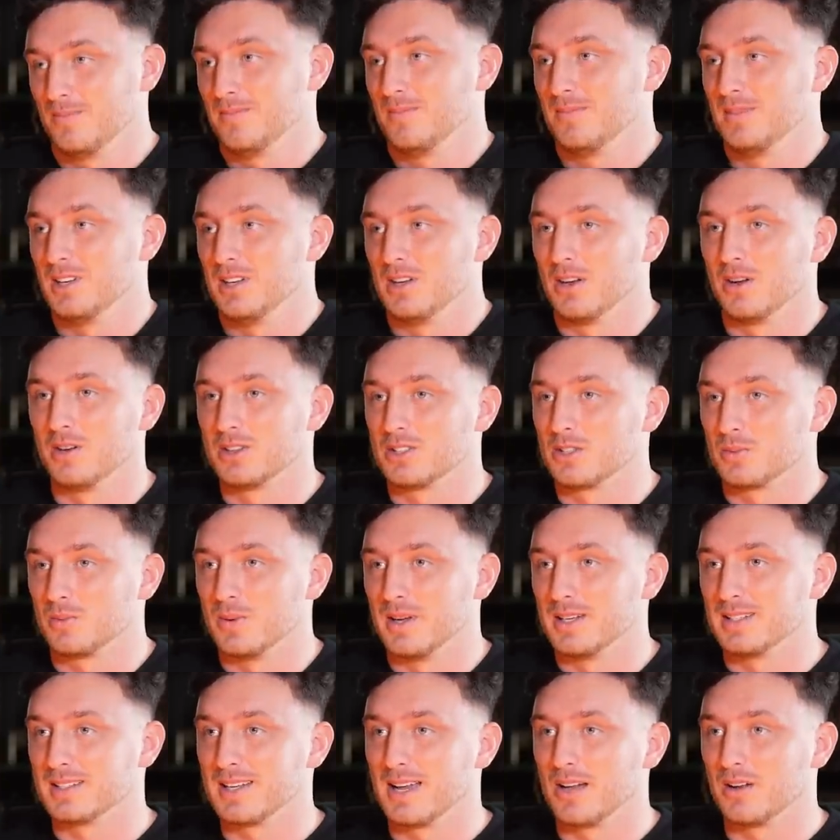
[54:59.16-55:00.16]
you know, it just
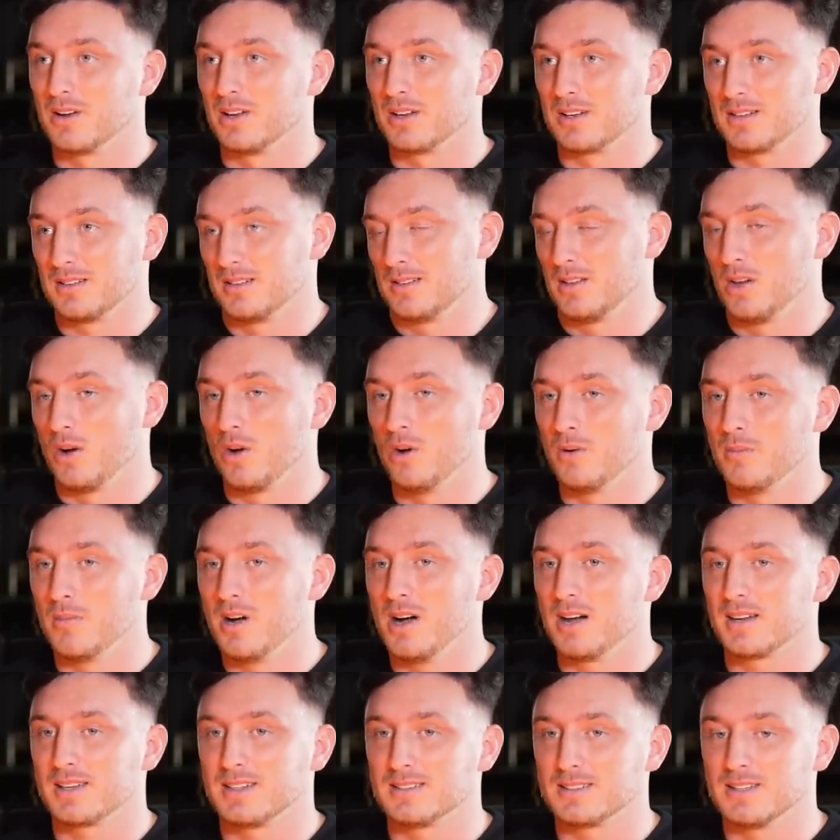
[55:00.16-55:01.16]
went down like the whole
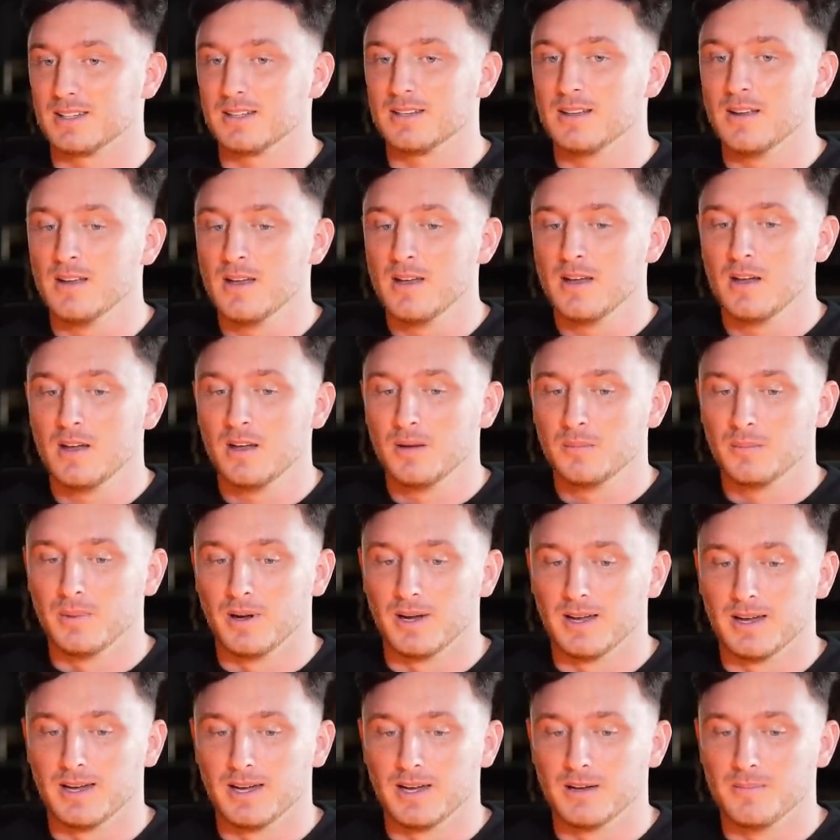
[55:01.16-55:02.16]
market did.
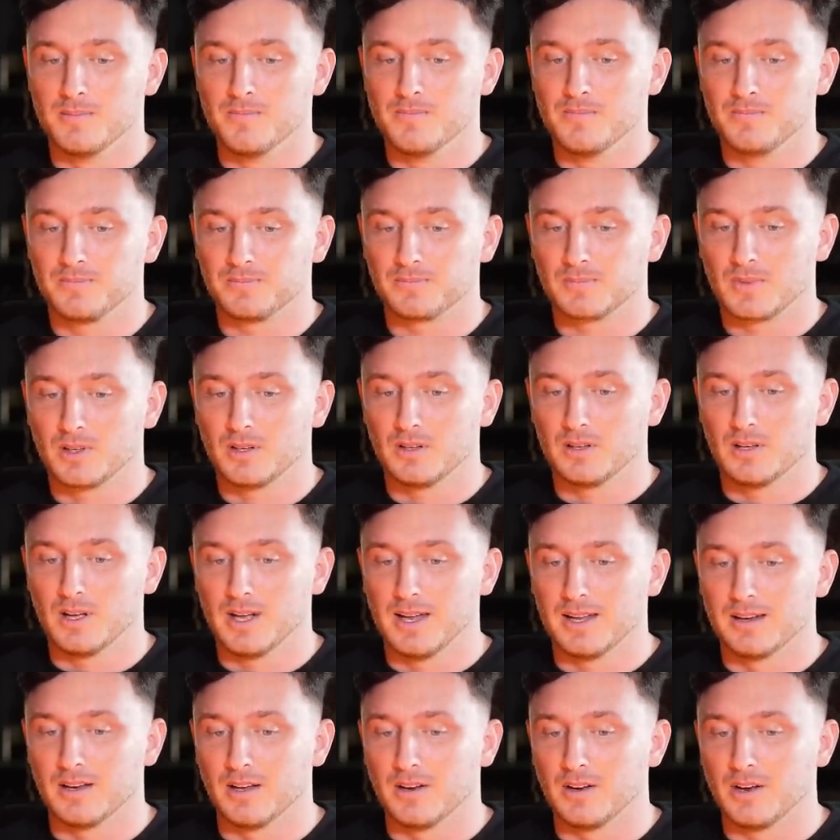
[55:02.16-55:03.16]
But um,
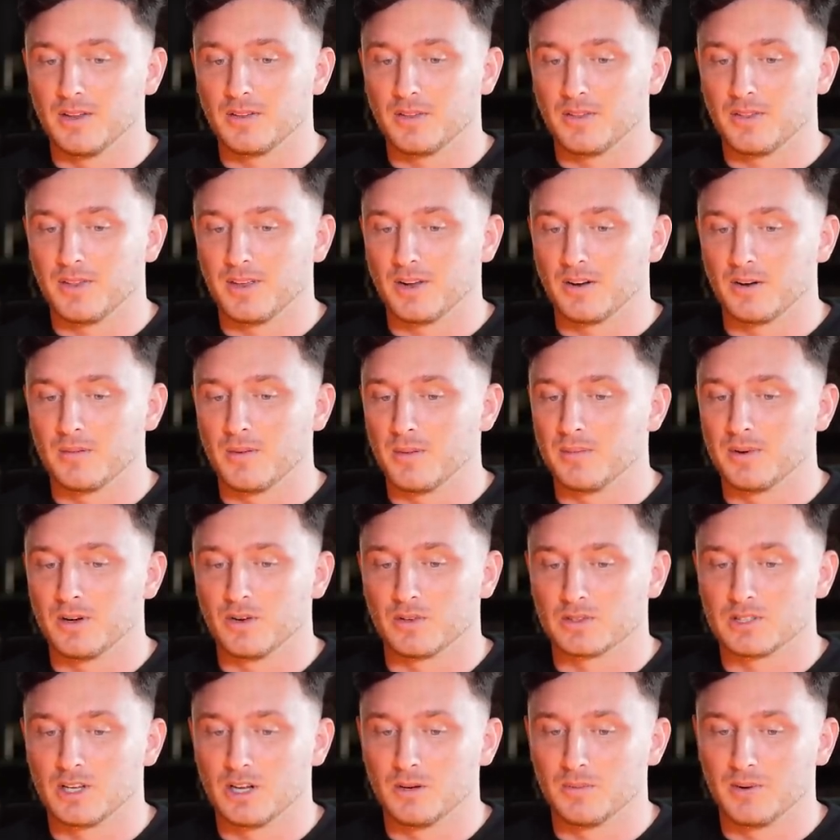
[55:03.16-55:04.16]
and another thing I remember in
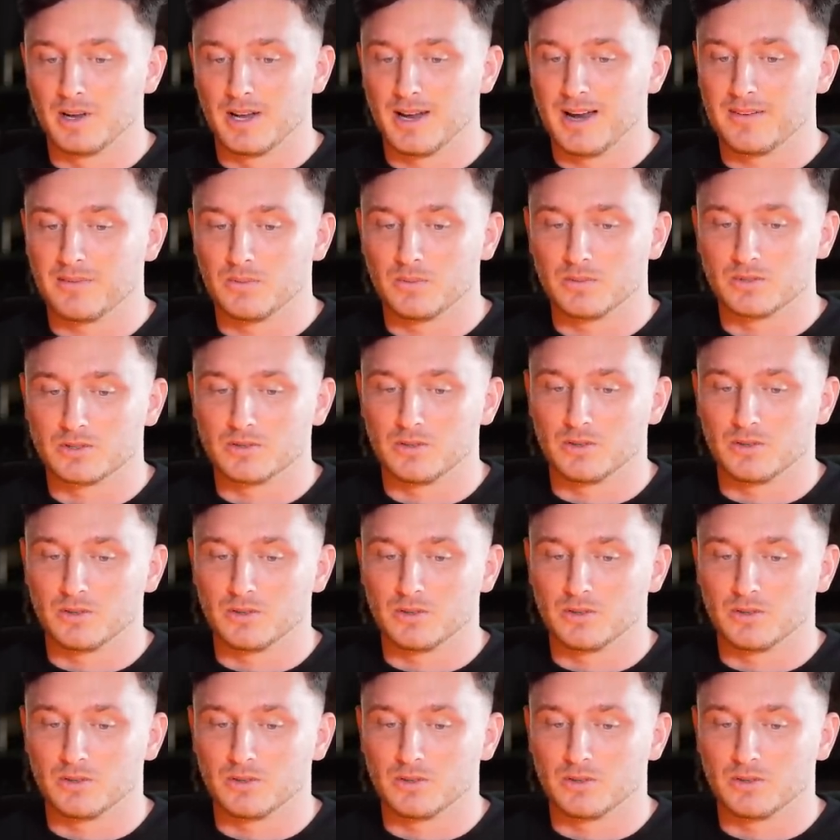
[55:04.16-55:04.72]
October, like everyone was